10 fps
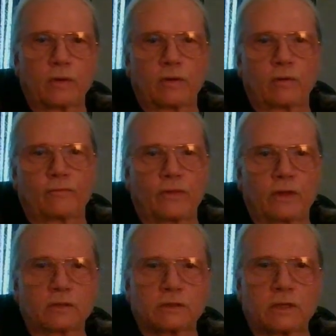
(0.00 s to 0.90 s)
of
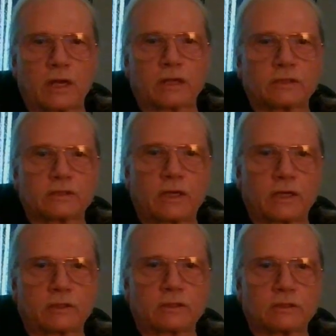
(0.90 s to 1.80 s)
things that I could say
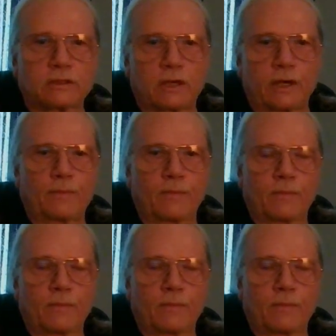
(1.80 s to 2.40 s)
at this time